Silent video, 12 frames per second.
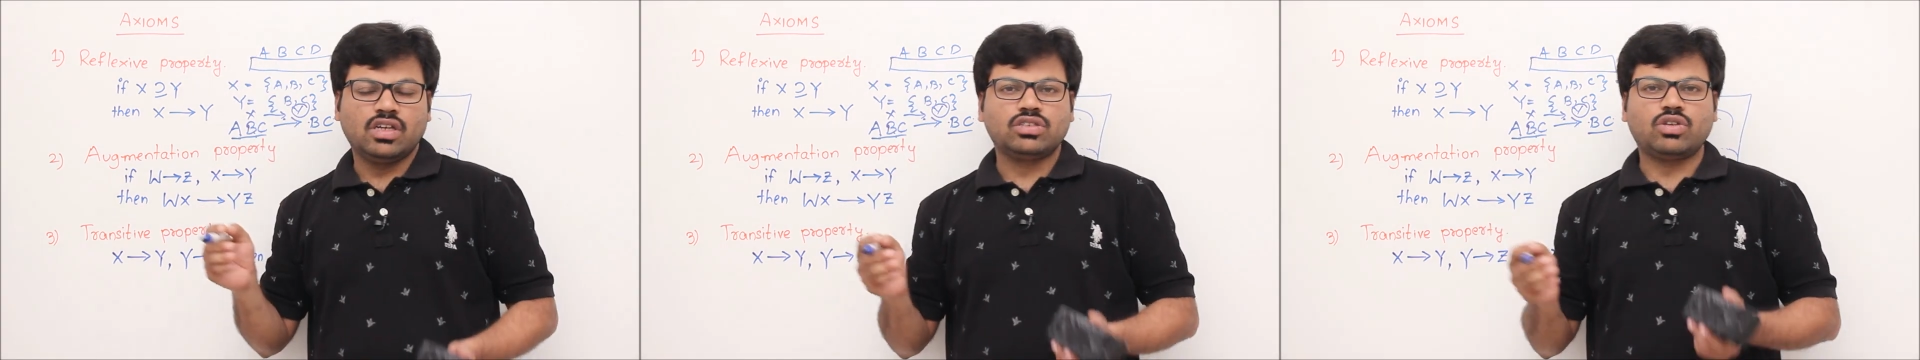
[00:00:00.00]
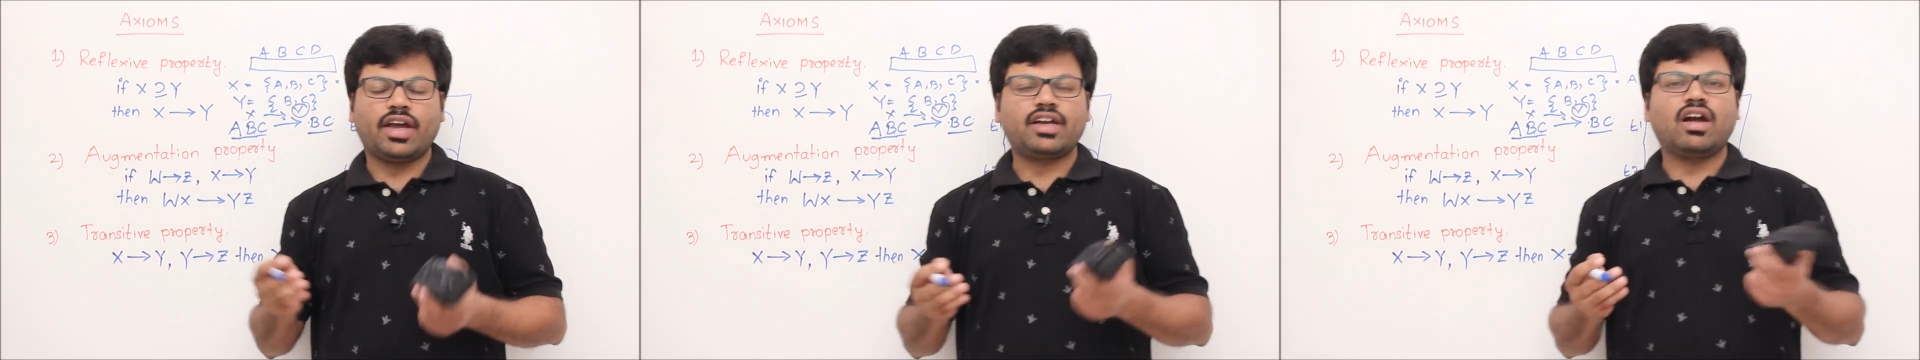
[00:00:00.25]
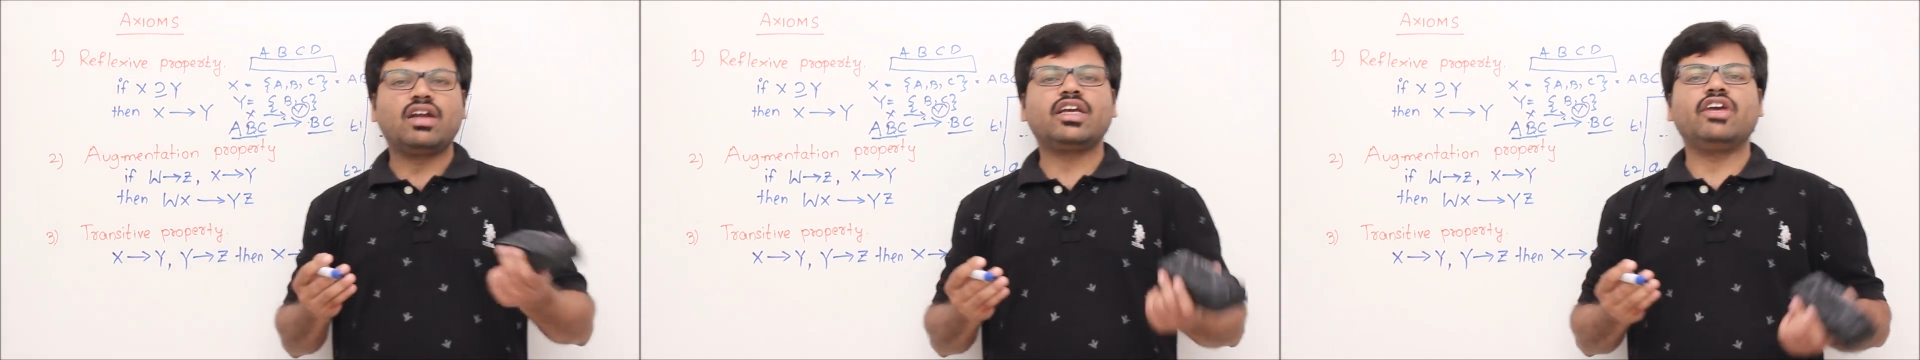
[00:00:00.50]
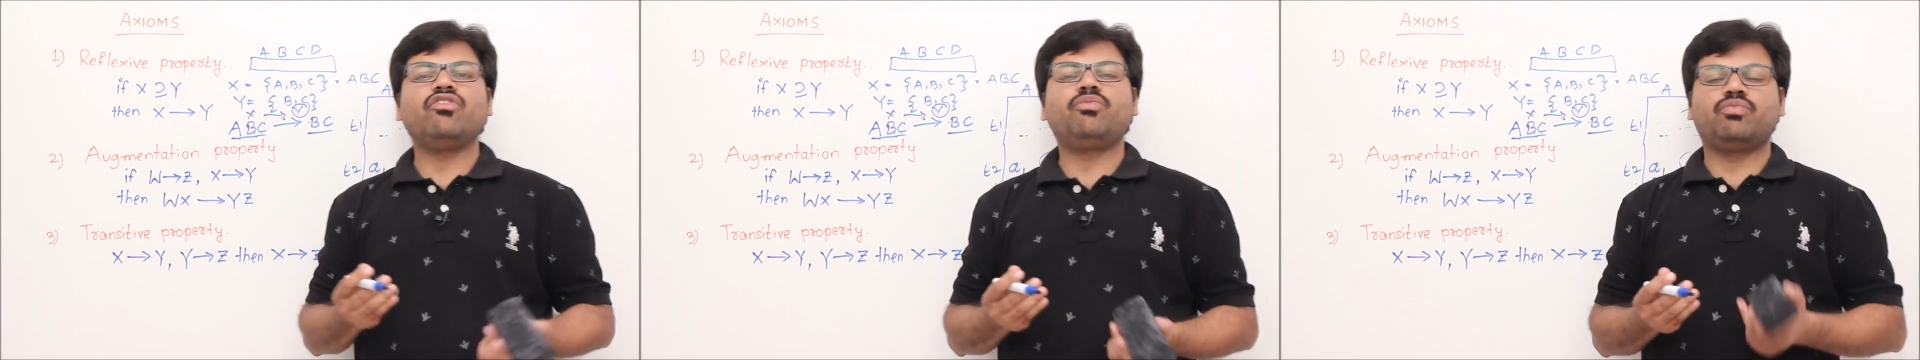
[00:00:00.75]
So I can't
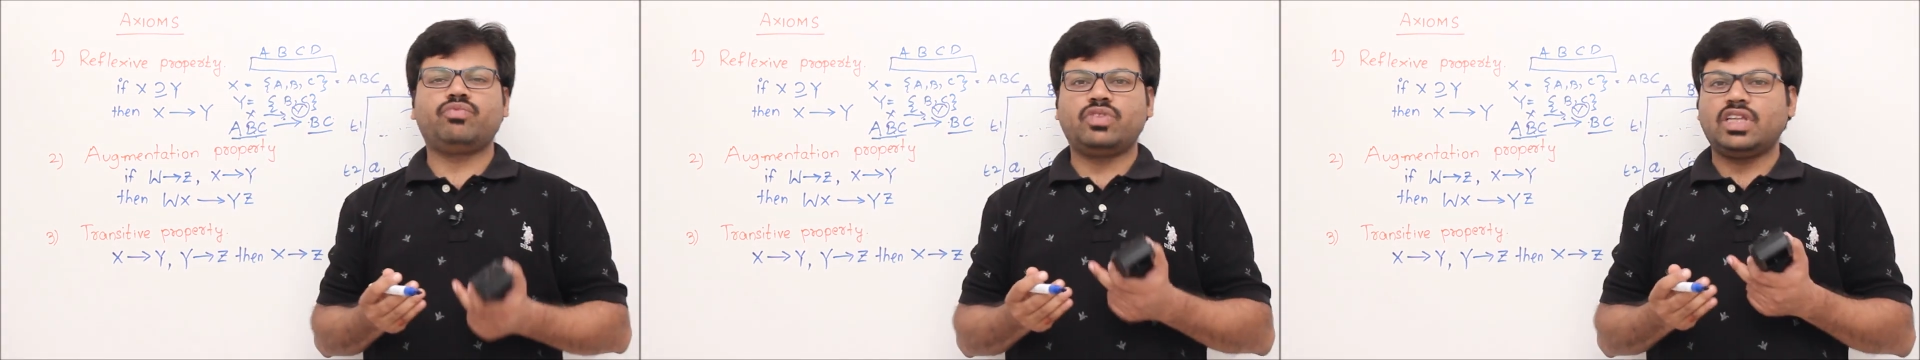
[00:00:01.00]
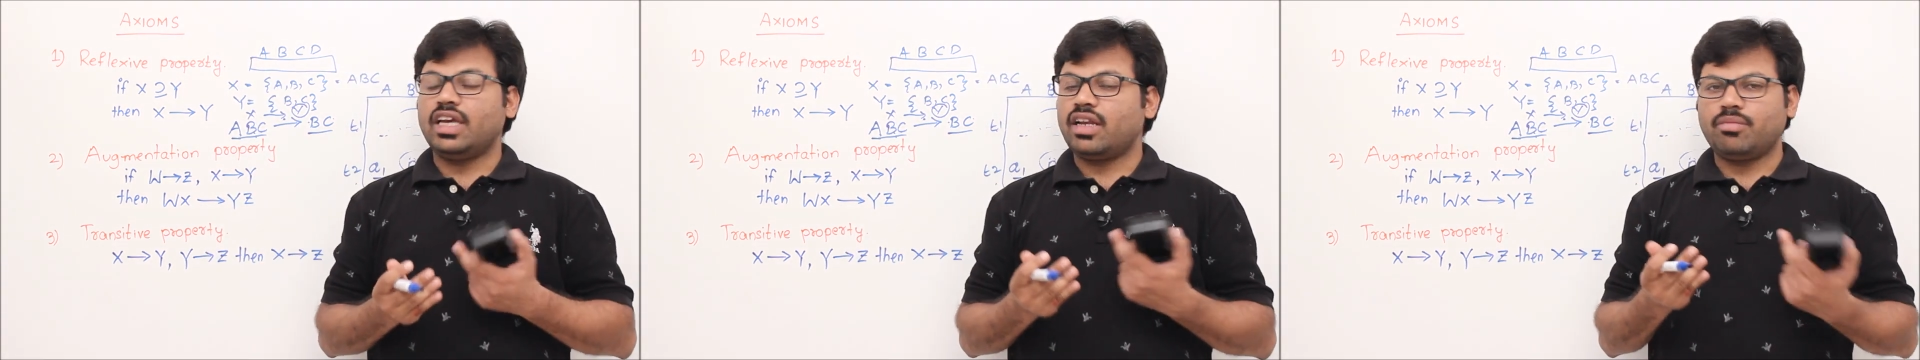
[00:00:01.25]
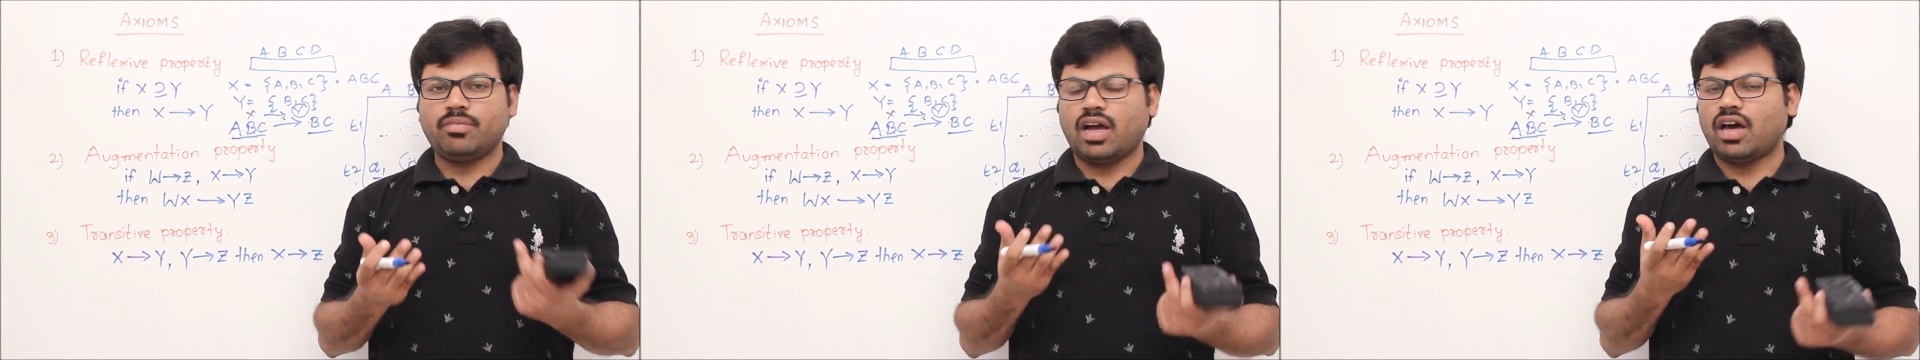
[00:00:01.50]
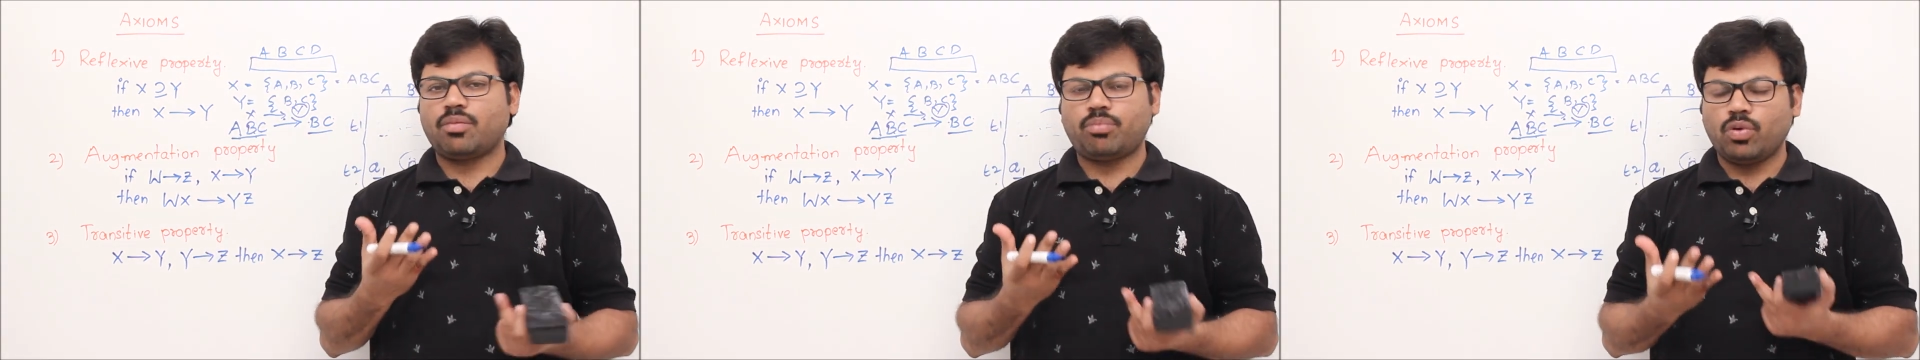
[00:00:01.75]
give theorem
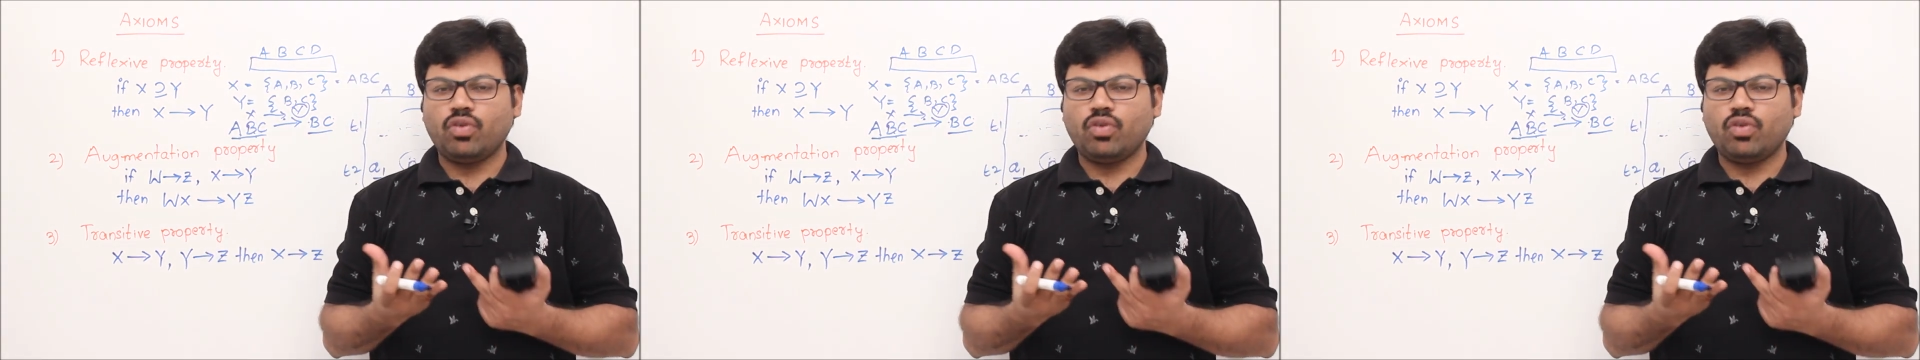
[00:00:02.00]
or